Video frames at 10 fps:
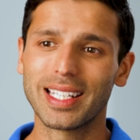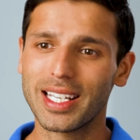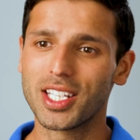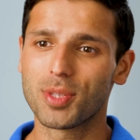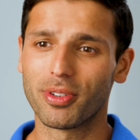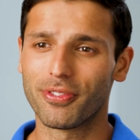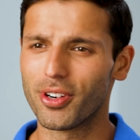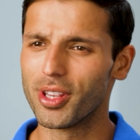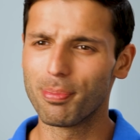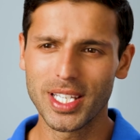Canadians
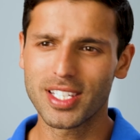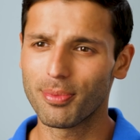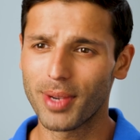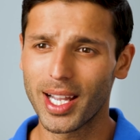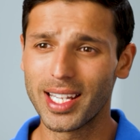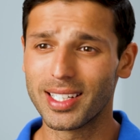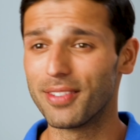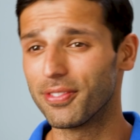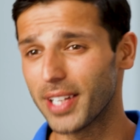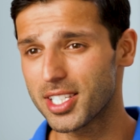prefer the peace of mind
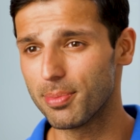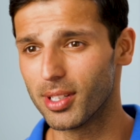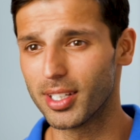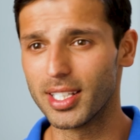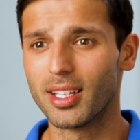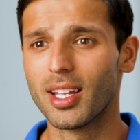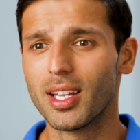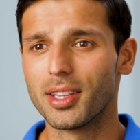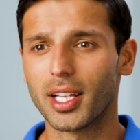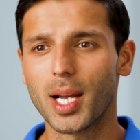and flexibility
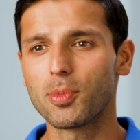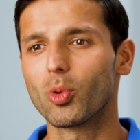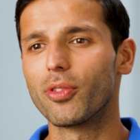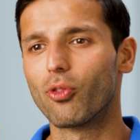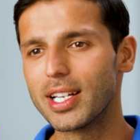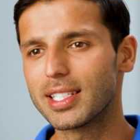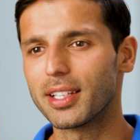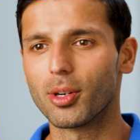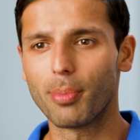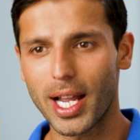that comes with renting
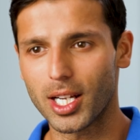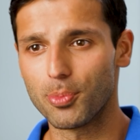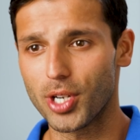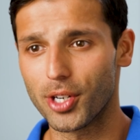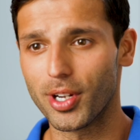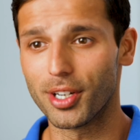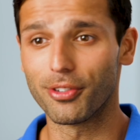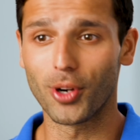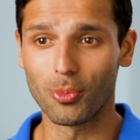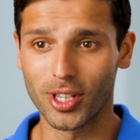their backup generator
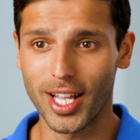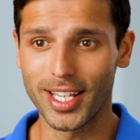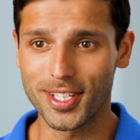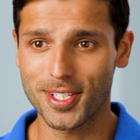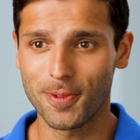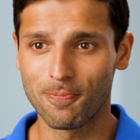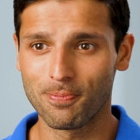from Reliance.